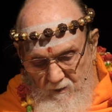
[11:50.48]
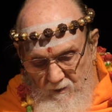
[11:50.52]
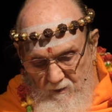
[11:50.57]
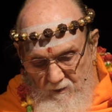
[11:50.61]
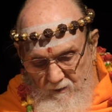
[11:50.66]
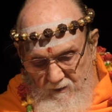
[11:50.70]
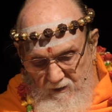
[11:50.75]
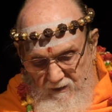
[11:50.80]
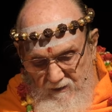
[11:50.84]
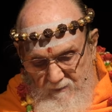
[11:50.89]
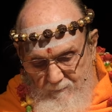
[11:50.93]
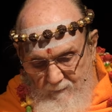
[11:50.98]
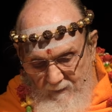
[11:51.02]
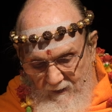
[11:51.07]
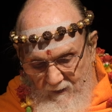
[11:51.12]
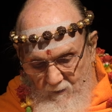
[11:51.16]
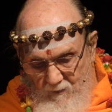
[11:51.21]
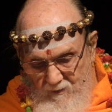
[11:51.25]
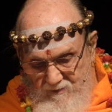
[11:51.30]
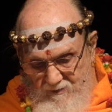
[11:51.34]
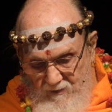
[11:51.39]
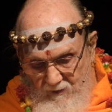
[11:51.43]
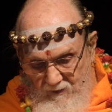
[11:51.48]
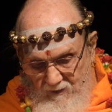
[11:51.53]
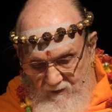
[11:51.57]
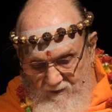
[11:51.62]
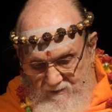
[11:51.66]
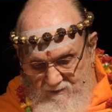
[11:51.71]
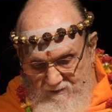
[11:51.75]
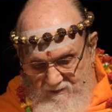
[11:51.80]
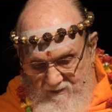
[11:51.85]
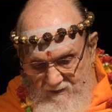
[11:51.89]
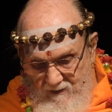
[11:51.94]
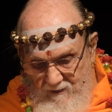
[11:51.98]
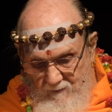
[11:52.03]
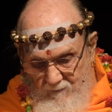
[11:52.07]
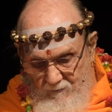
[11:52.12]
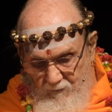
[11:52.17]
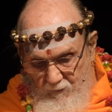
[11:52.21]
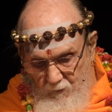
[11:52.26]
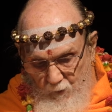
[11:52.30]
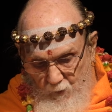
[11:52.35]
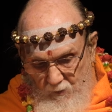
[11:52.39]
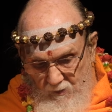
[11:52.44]
These powers are conceived
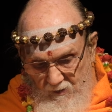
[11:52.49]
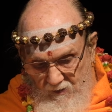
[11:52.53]
through the